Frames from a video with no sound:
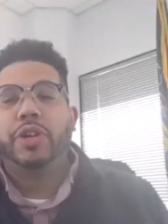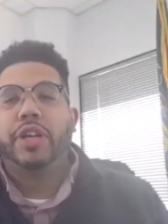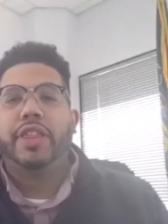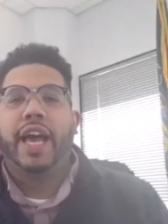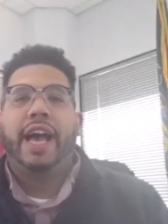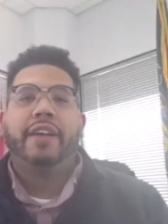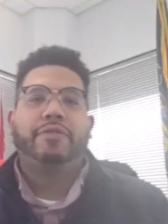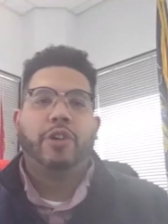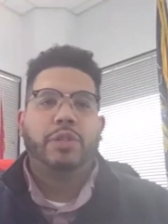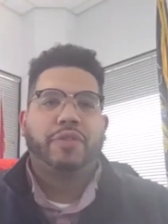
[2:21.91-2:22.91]
Judith. And
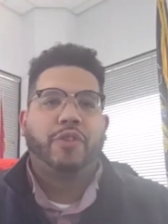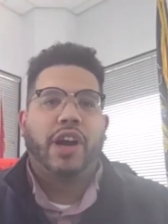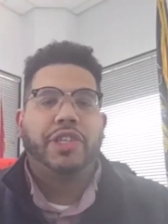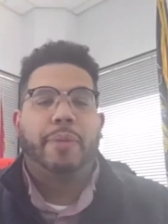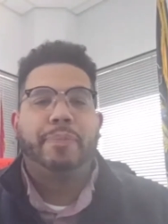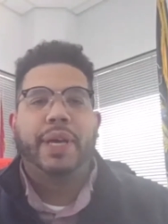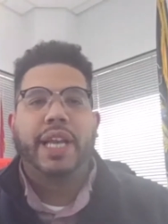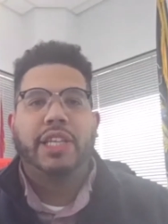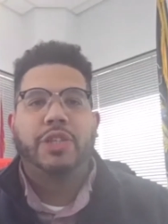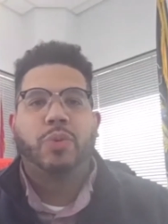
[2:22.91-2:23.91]
first, before I jump
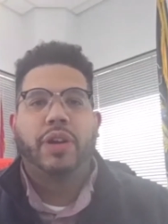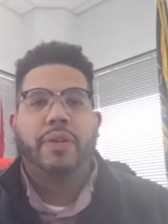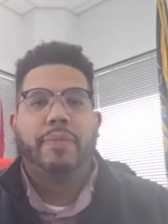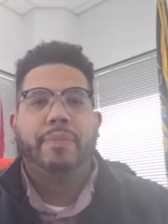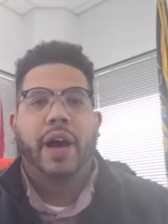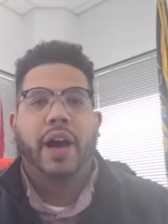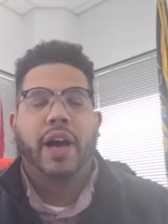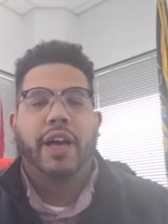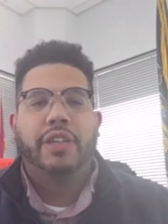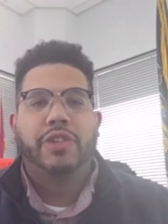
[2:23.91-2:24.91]
in, I just want to
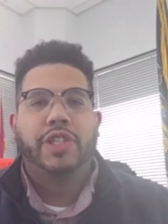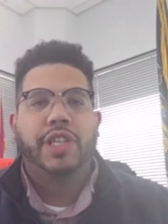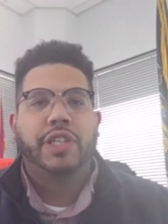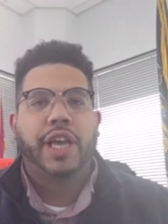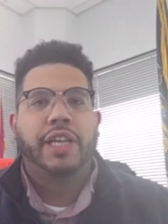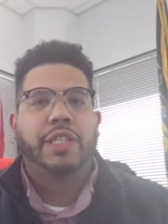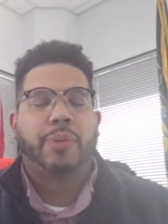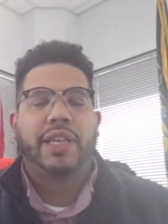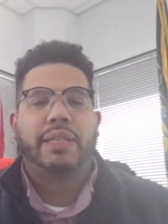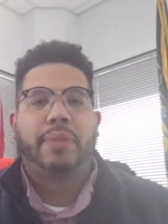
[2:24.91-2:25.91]
uh, just ex
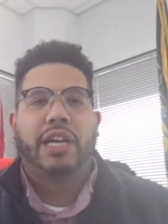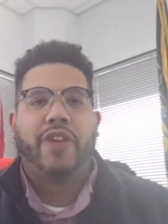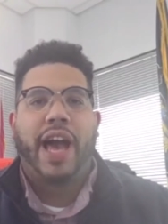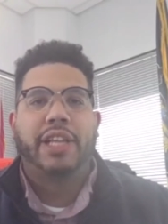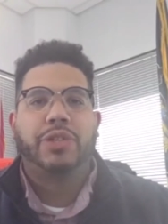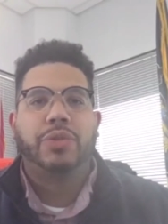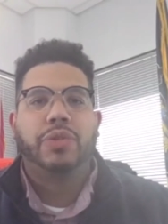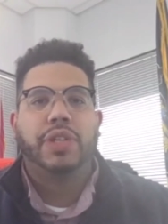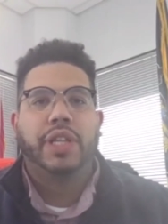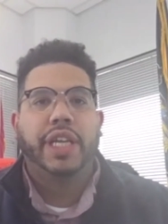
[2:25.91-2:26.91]
express my
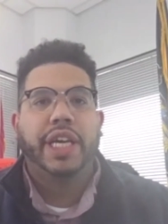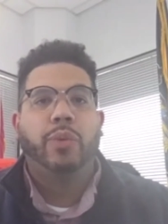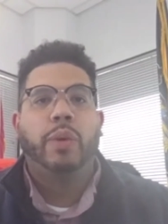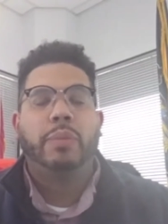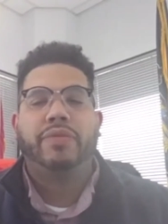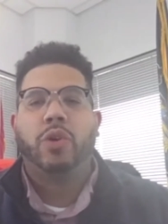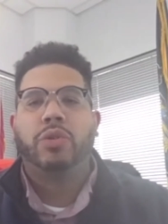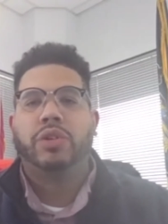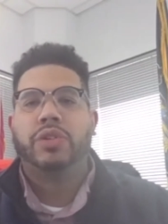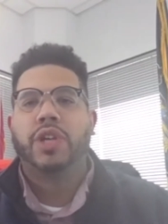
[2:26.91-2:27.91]
gratitude to the League of Women
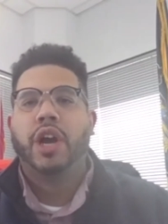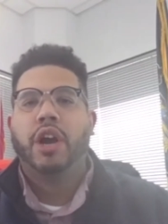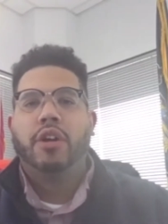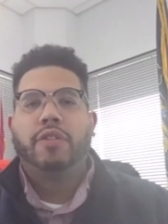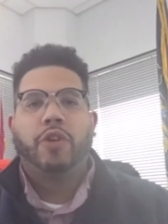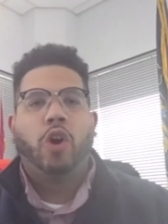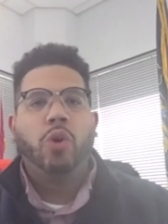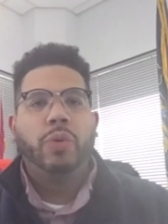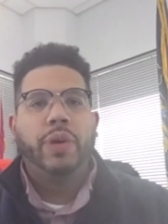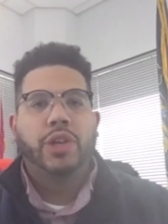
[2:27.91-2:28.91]
Voters for
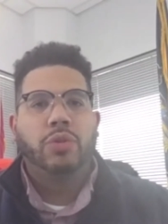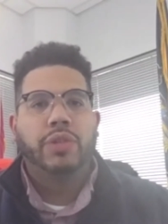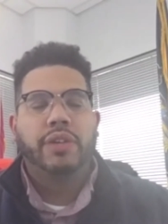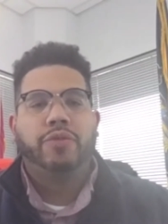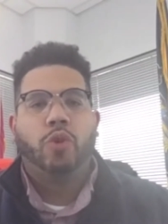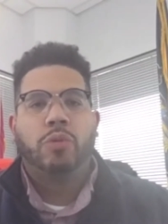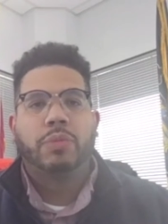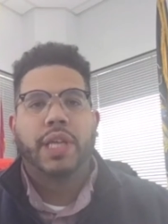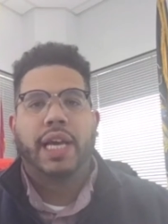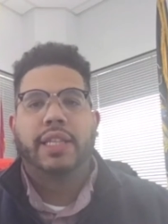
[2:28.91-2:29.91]
always holding
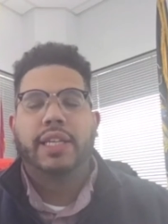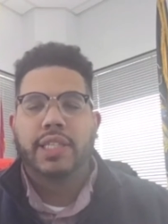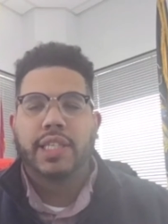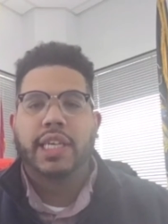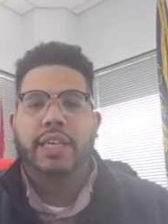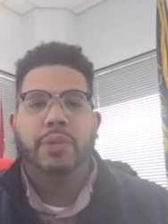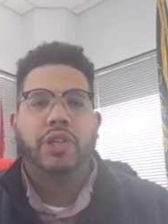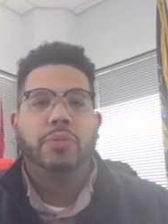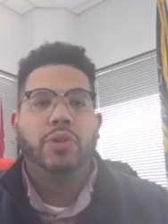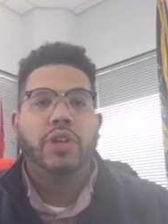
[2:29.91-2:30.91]
forums like this to keep
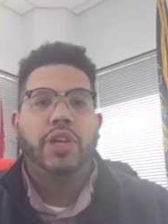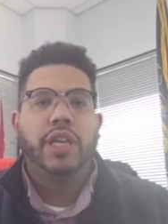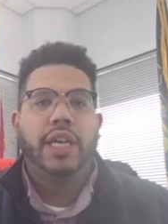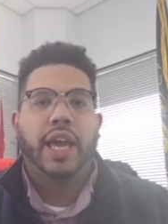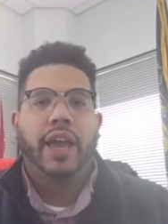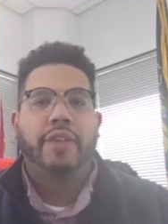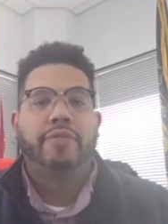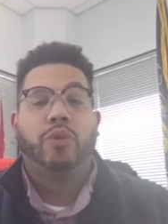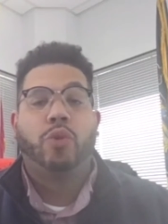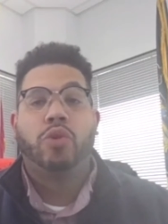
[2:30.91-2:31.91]
the community
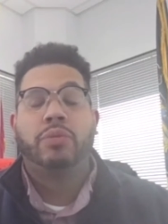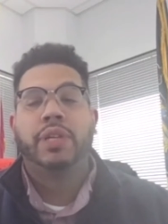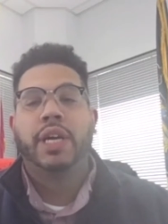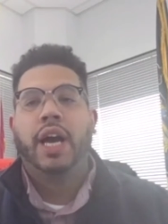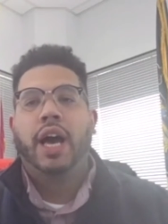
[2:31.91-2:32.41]
informed.